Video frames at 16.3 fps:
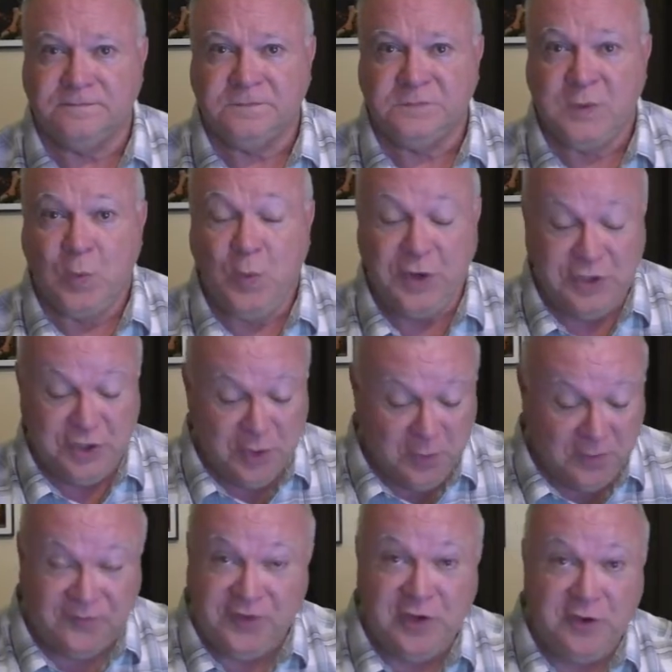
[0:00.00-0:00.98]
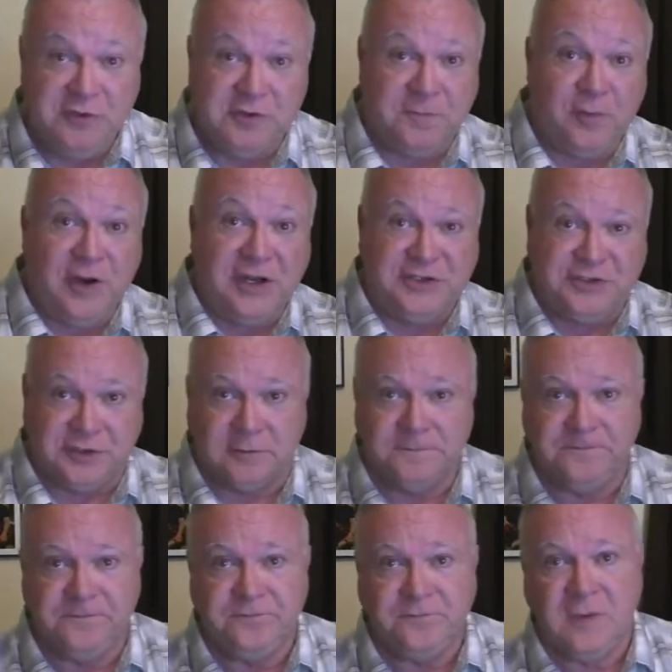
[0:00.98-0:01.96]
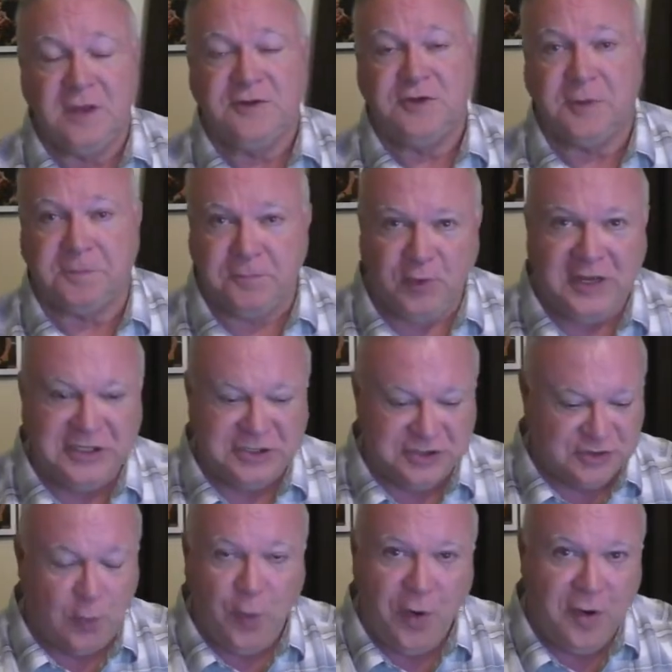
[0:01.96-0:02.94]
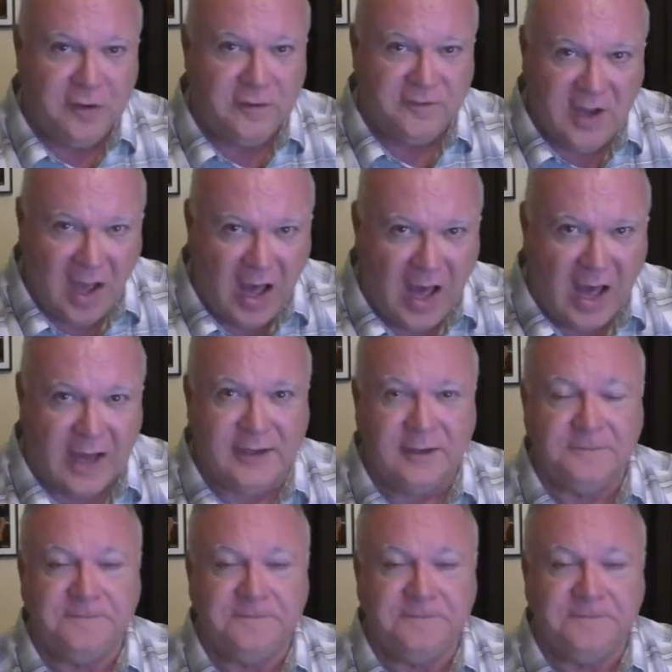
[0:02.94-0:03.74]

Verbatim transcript: When you refuse, preacher, to preach the word of God,